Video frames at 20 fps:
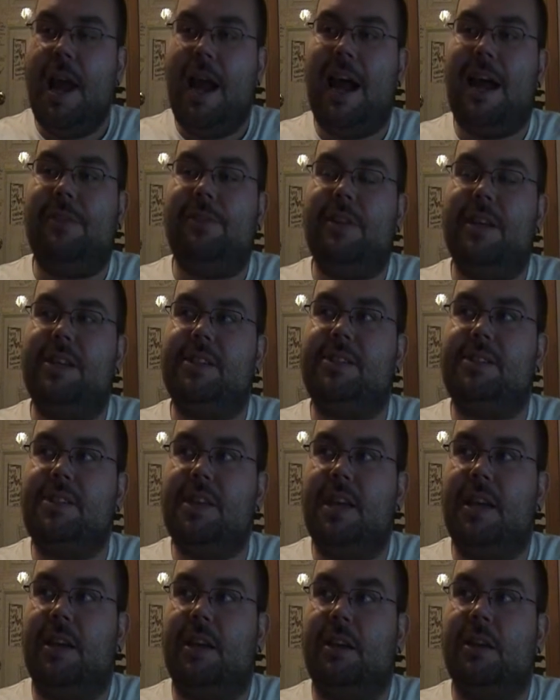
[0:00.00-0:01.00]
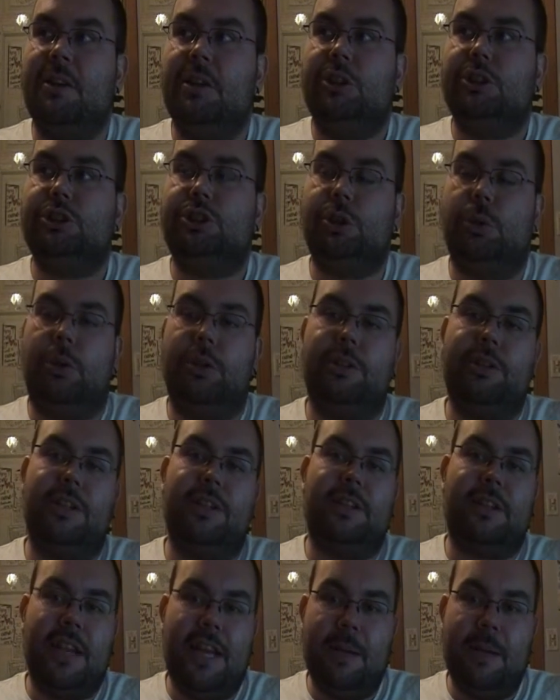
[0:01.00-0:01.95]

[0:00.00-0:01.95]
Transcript: and they sing Jordan and